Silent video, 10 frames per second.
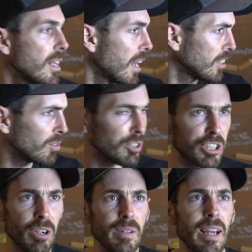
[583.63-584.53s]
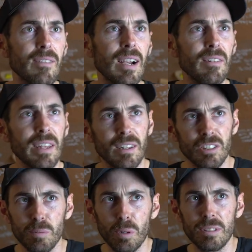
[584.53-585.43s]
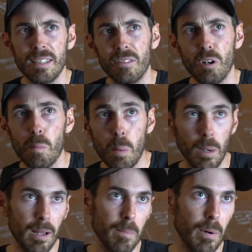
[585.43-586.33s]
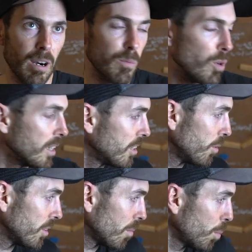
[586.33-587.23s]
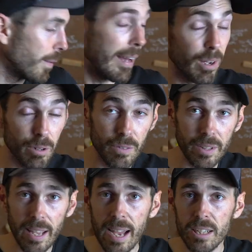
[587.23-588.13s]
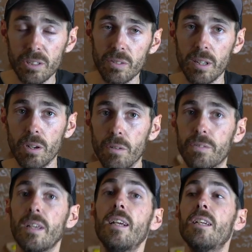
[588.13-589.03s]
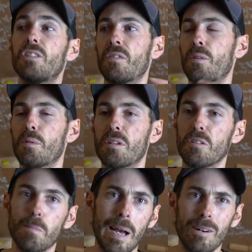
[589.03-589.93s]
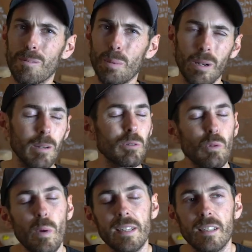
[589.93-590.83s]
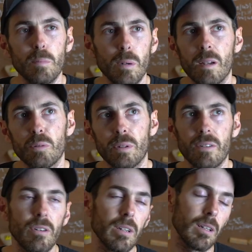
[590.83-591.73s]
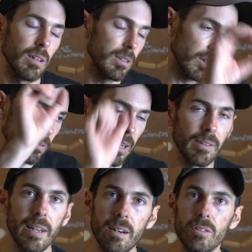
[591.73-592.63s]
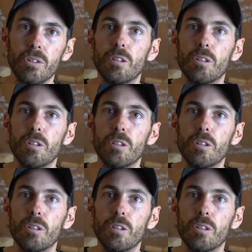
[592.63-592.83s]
As I was showing that round then, I spotted I've got a pull-up bar, and what I do is I put that over the hatch for the loft, so if I want to do power pull-ups or weighted pull-ups or whatever, I go down there and do